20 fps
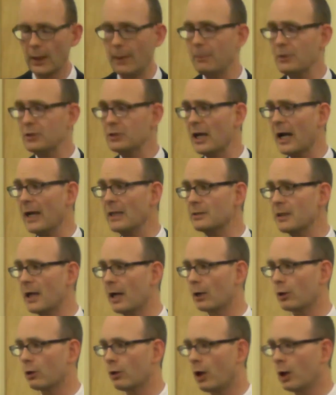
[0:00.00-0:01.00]
And besides
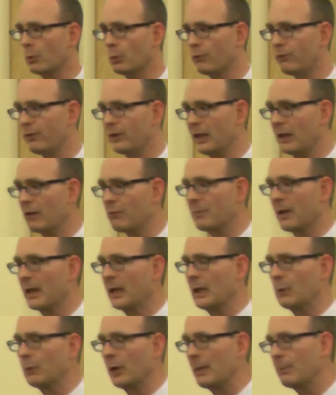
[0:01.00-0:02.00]
that, God will forgive me
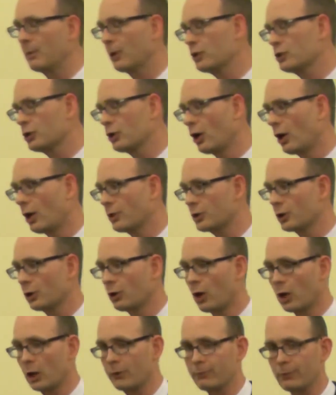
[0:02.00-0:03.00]
anyway because God's a
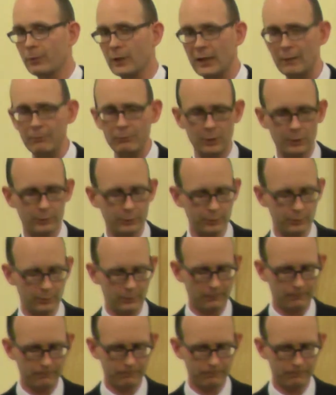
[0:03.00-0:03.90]
God of forgiveness.